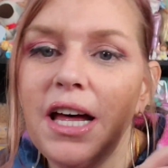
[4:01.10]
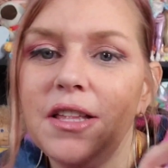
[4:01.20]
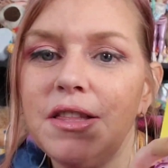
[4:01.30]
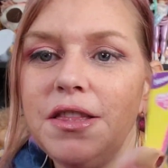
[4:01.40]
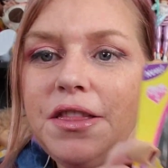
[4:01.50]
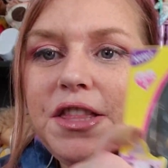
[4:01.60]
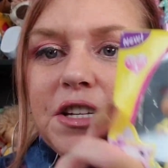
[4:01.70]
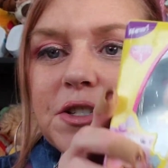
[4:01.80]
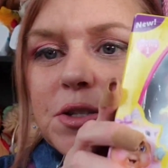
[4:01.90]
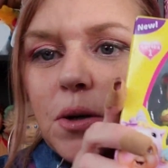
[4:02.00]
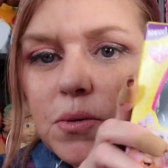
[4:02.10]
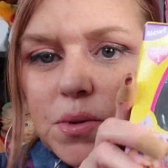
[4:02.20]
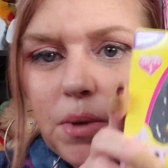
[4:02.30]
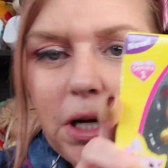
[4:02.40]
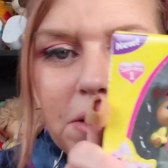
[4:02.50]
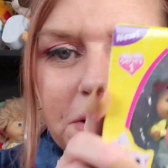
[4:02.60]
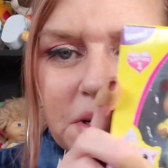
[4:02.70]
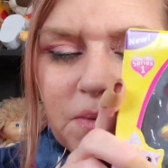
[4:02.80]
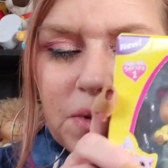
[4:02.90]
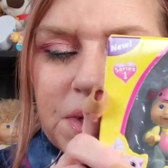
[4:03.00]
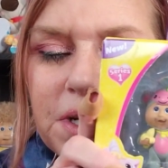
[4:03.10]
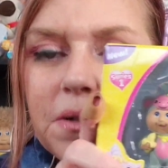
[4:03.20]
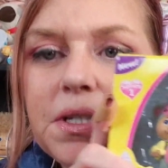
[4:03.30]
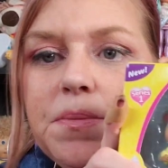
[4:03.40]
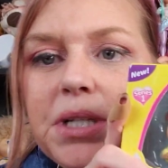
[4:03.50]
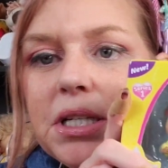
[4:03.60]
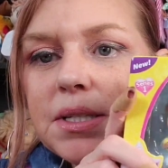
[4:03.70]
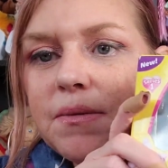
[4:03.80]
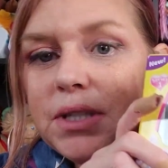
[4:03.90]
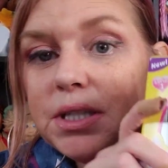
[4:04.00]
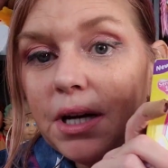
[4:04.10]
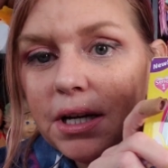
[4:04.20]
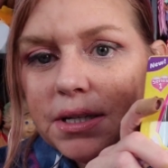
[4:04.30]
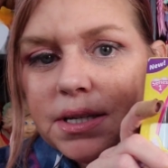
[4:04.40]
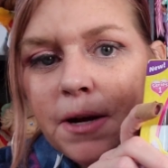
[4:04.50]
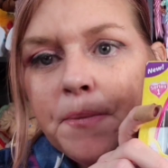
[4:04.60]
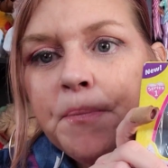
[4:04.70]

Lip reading: that this goes well, this first series, because if it does,